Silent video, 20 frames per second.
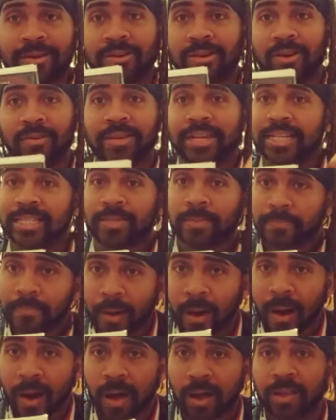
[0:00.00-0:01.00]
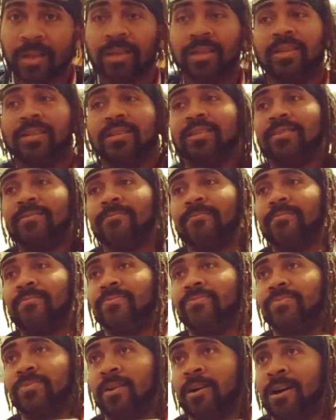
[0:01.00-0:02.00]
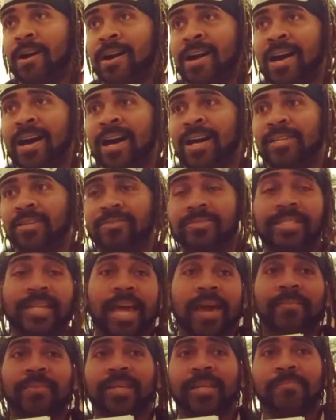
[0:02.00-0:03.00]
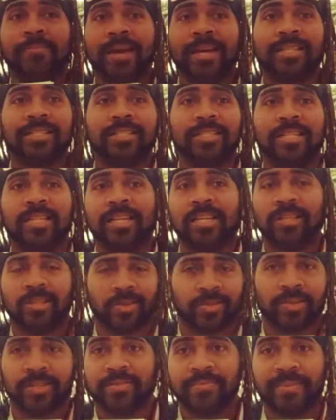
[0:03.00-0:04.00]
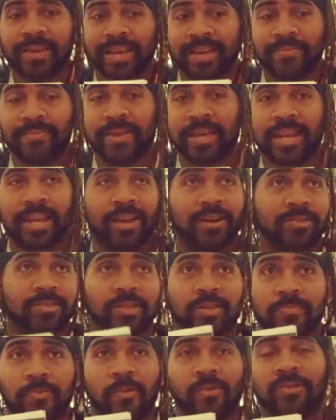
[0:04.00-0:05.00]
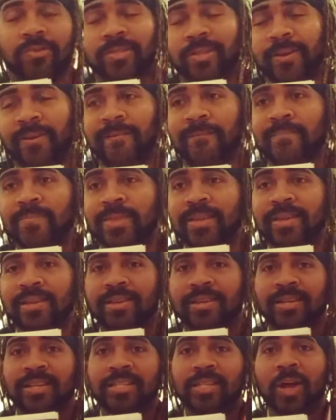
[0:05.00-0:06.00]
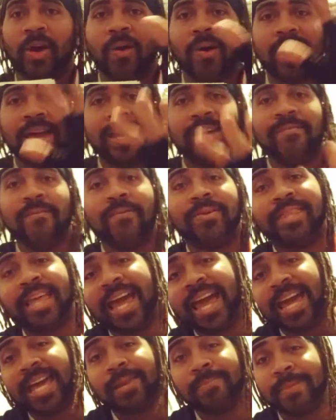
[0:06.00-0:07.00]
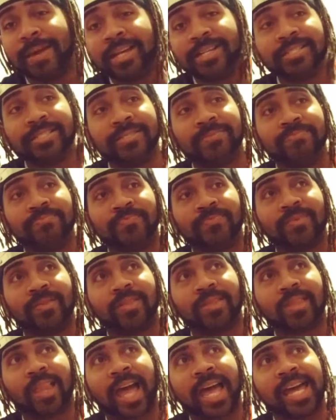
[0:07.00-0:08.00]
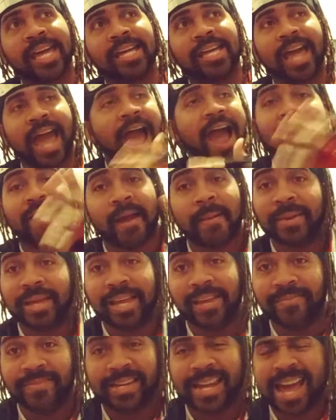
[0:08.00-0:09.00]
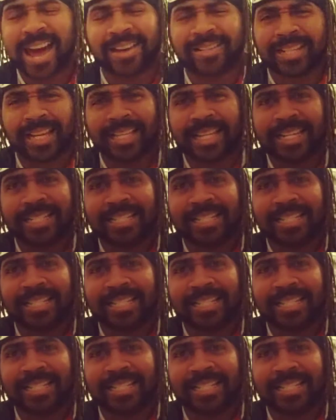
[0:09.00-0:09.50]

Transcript: go get the ball, the Yosemite basically lures him in, and he goes to the portal too. So even with that animation, like even now it's like that's